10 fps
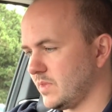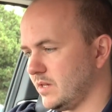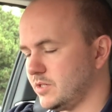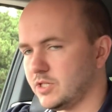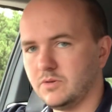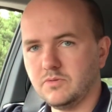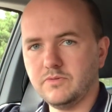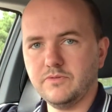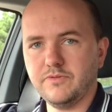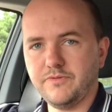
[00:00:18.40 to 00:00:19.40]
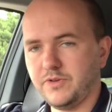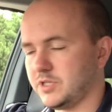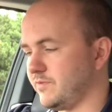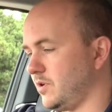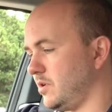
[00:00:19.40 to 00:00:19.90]
So
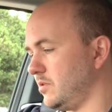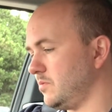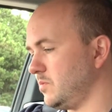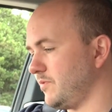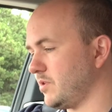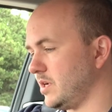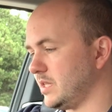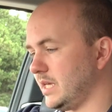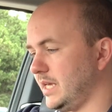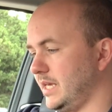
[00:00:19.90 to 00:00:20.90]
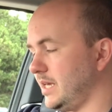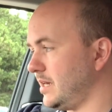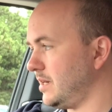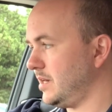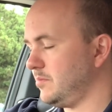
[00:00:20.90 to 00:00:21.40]
first of all, we've got the,
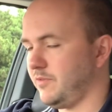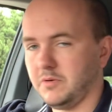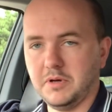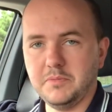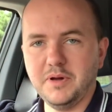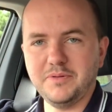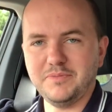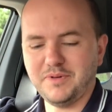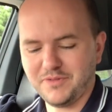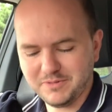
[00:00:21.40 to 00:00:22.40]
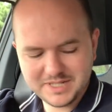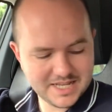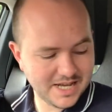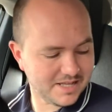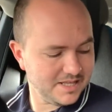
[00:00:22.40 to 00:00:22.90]
before we
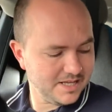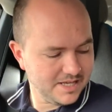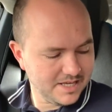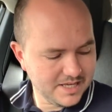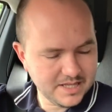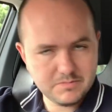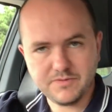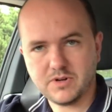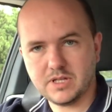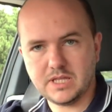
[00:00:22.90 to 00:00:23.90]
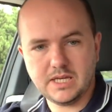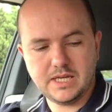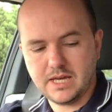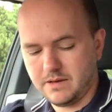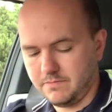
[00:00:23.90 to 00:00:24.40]
start, we've got the